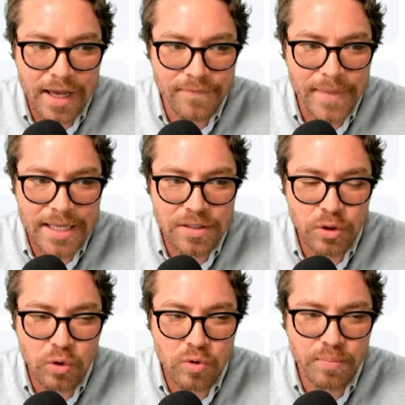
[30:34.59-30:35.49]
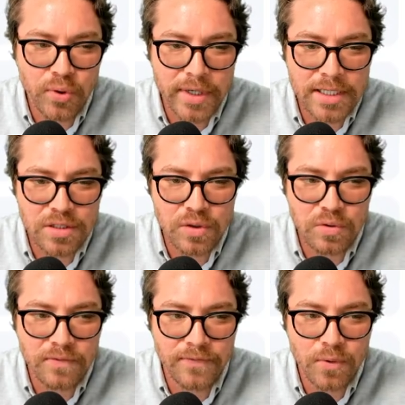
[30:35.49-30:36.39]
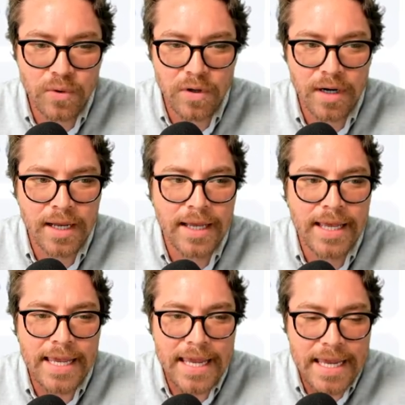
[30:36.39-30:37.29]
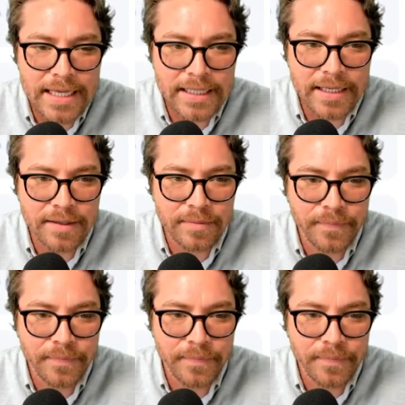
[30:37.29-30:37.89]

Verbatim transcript: I've made 2.24 helium.